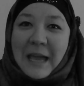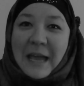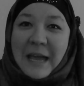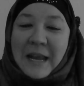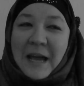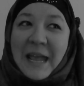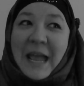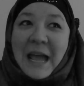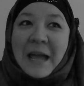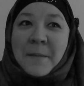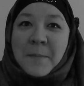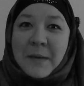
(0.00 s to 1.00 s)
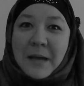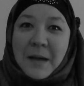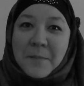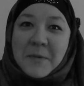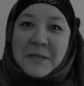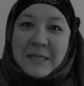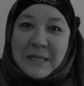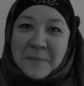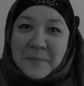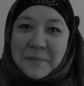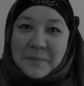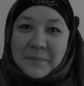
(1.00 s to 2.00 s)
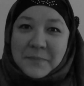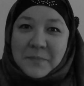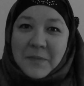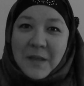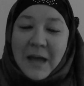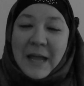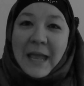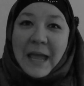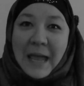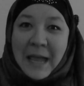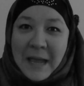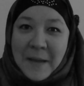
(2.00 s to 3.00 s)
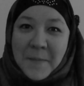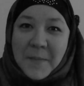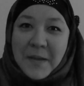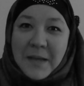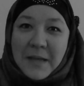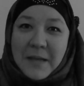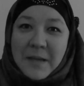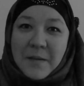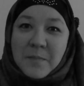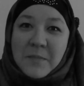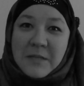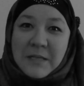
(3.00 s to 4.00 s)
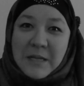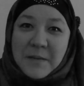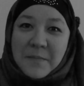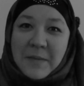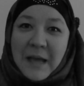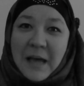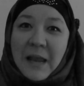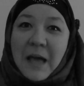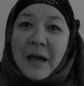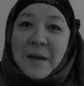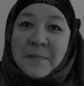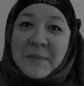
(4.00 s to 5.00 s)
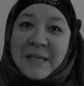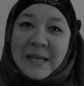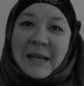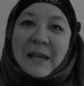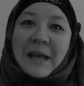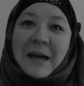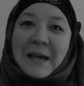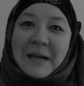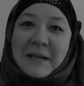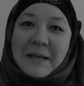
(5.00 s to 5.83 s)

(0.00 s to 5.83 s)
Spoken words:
And I am a Muslim. I am Muslim. Alhamdulillah.